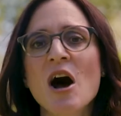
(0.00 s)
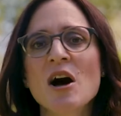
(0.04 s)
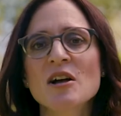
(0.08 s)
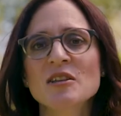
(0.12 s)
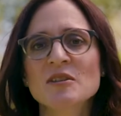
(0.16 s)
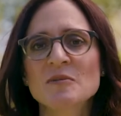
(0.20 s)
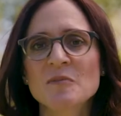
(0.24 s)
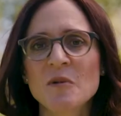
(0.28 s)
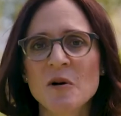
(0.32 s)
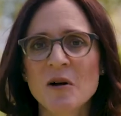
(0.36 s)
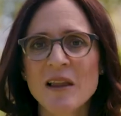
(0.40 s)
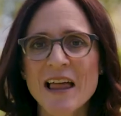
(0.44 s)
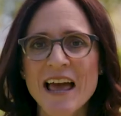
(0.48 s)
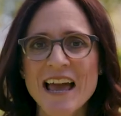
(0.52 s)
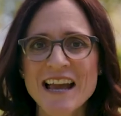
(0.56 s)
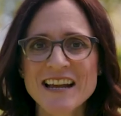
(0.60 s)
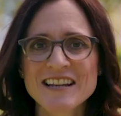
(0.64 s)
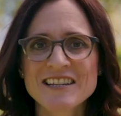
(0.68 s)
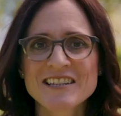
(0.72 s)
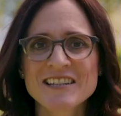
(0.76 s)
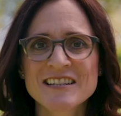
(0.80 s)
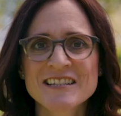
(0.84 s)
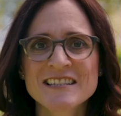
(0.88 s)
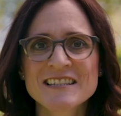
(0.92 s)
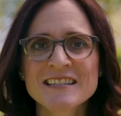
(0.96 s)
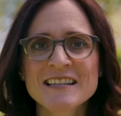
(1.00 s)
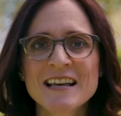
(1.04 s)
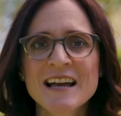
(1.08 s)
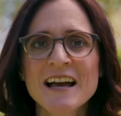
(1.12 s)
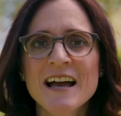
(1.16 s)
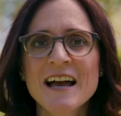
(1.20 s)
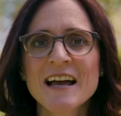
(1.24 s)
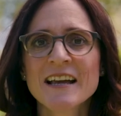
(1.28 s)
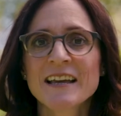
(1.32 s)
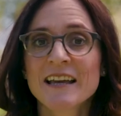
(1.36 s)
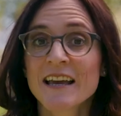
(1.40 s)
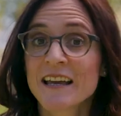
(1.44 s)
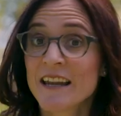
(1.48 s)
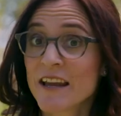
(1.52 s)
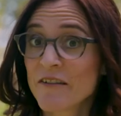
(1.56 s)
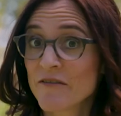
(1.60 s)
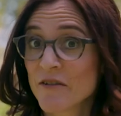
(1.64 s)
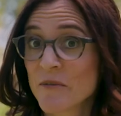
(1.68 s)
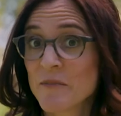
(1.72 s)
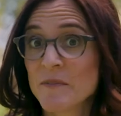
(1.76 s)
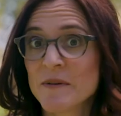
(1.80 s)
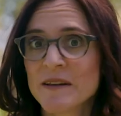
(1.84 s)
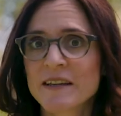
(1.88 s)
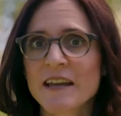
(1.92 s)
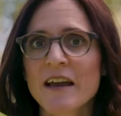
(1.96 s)
Small actions can have
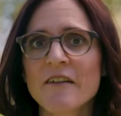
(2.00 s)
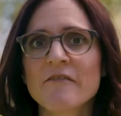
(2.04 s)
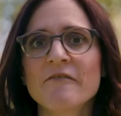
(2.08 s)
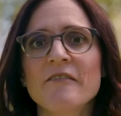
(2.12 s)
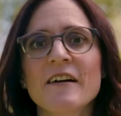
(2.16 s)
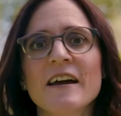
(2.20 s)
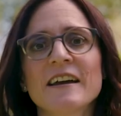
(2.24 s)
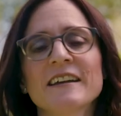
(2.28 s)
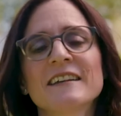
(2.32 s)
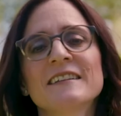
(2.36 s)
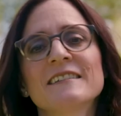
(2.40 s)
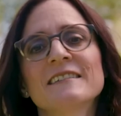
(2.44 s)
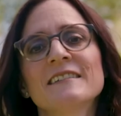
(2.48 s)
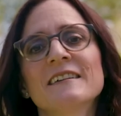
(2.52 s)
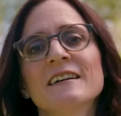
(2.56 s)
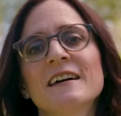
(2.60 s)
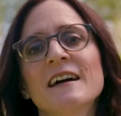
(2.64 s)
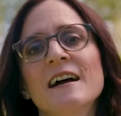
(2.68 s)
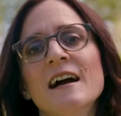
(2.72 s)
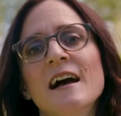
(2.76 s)
a big effect,